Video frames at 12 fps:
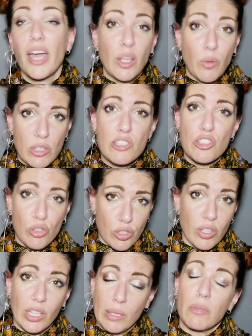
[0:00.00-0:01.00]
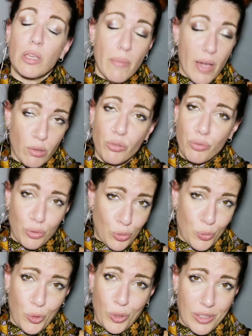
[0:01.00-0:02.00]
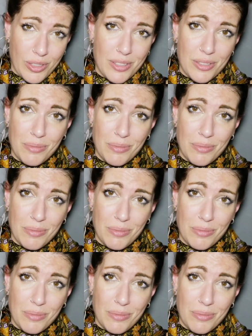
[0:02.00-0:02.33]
And it will certainly be better for the world.